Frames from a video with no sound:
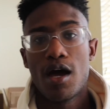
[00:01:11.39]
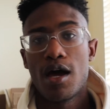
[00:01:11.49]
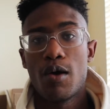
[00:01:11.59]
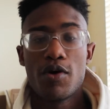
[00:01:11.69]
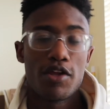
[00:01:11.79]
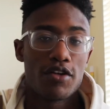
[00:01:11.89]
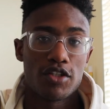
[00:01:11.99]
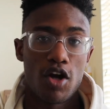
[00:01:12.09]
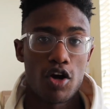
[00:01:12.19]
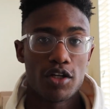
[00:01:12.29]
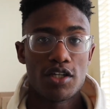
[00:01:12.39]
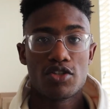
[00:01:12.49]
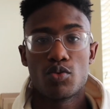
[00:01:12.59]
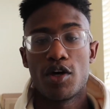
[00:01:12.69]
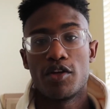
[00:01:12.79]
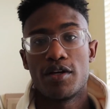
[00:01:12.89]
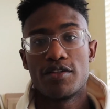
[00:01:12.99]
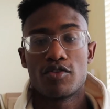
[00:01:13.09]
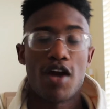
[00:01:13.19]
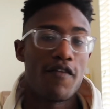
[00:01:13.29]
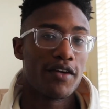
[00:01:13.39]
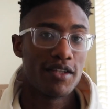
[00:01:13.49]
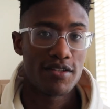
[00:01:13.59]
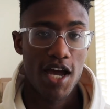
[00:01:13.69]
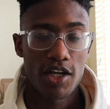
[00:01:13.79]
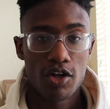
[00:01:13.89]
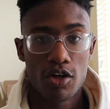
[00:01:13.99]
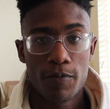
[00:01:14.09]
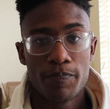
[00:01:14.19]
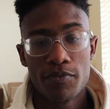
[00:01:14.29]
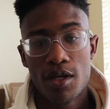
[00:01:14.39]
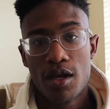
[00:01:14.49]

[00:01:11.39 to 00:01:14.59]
whether it's an artist, whether it's a graphic designer,